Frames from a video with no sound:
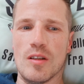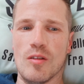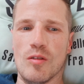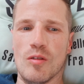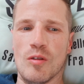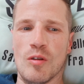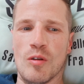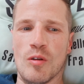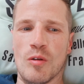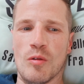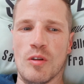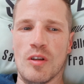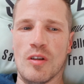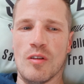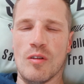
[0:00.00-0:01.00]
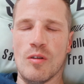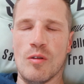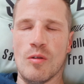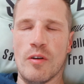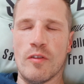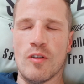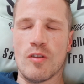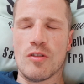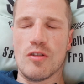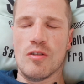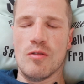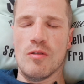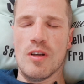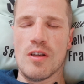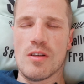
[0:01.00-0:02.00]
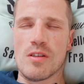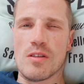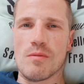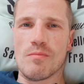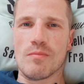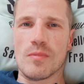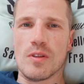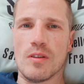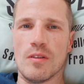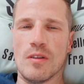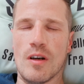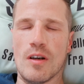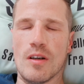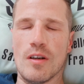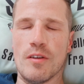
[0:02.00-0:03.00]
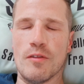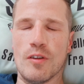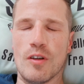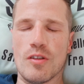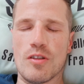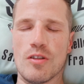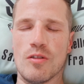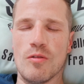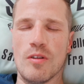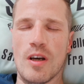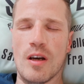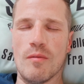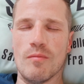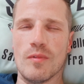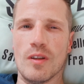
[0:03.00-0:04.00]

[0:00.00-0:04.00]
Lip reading: Or we go, oh, I've got to do this. Oh, I forgot to do that.